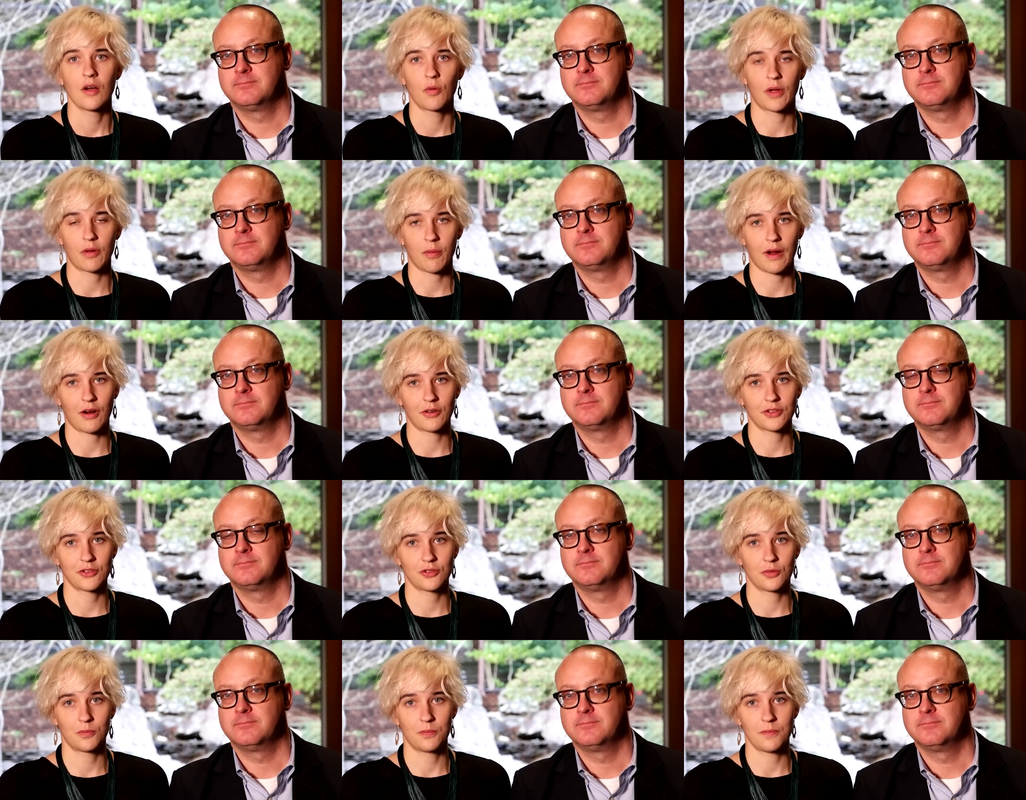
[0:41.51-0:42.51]
Speaker 1: require us
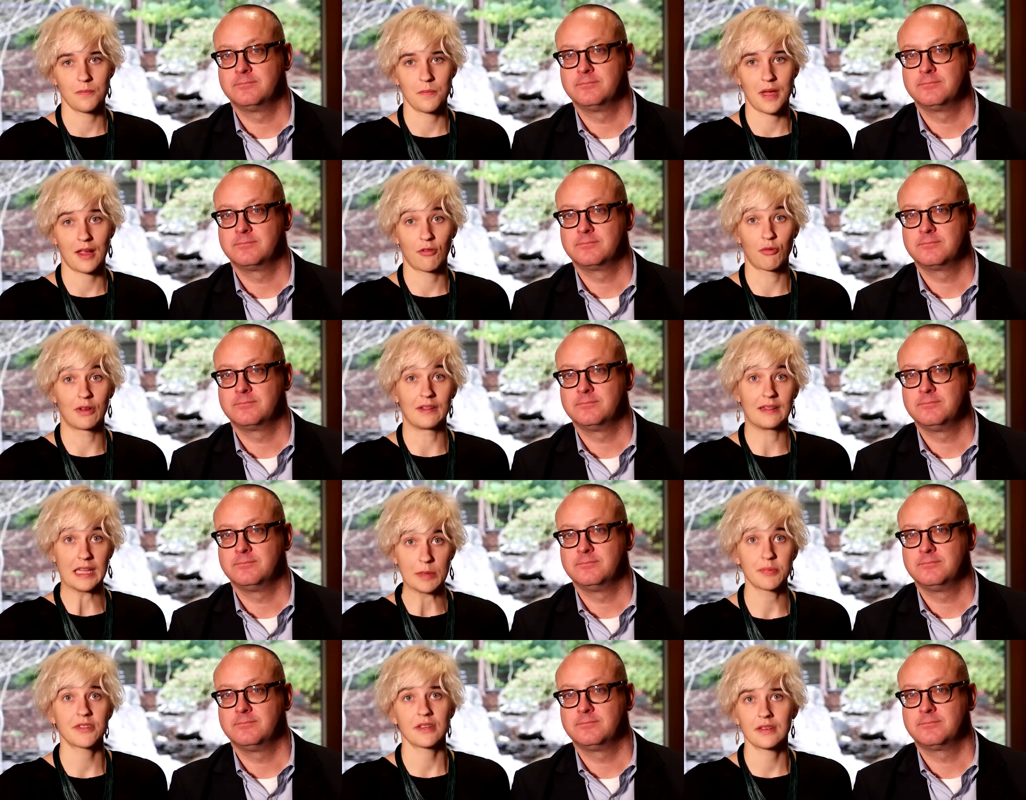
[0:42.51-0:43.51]
to make real
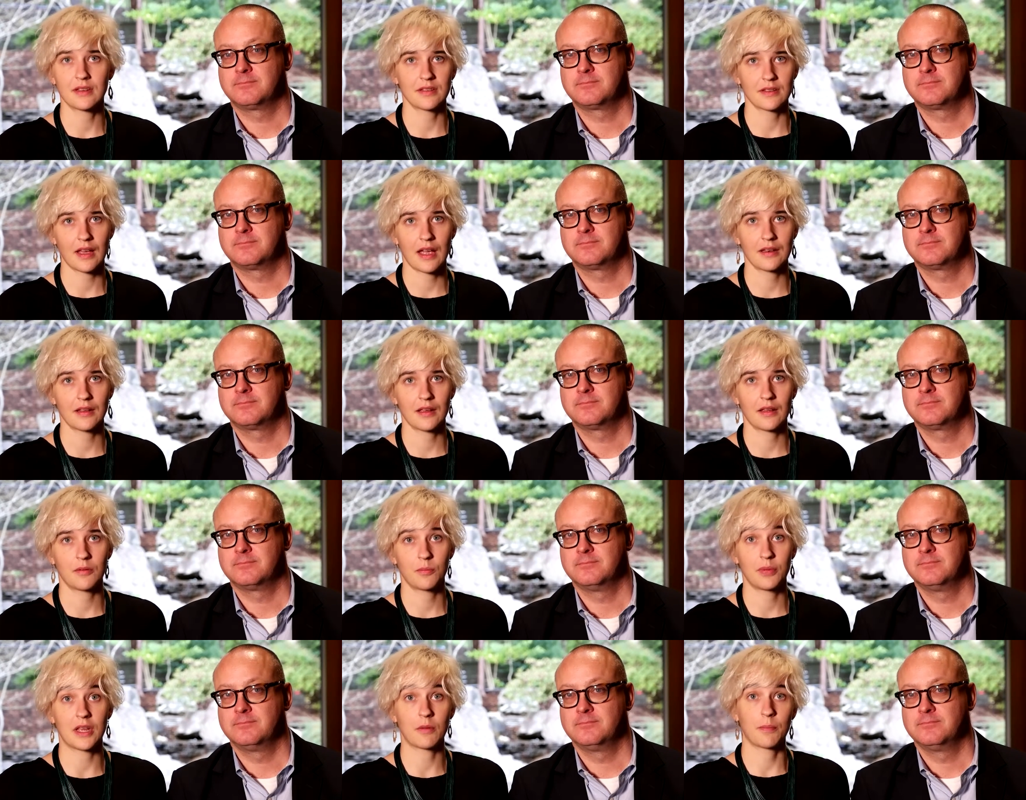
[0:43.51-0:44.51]
leaps in design
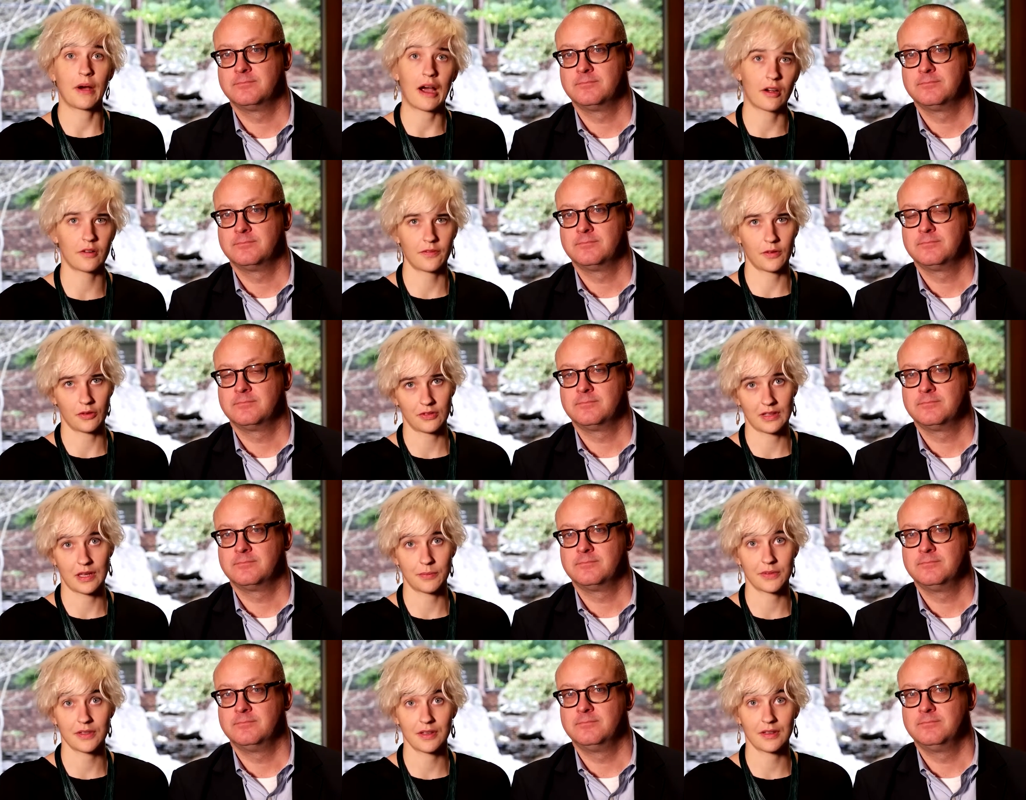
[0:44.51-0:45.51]
and being part of those
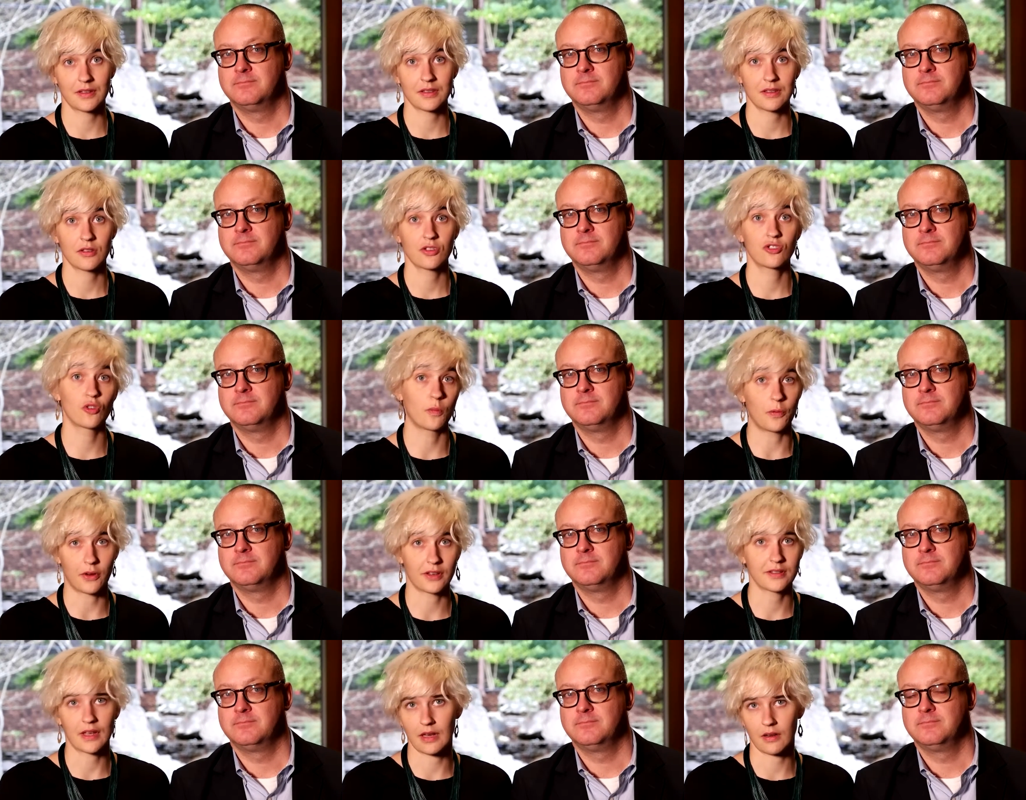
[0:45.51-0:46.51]
leaps is super
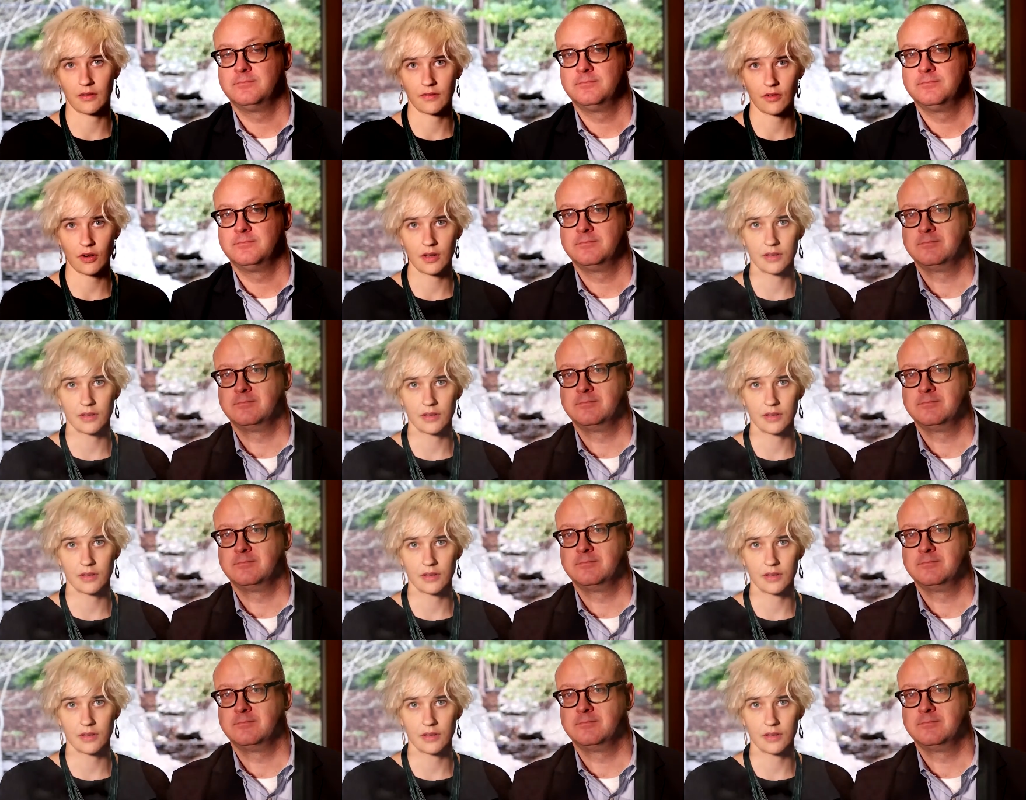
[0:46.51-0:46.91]
exciting for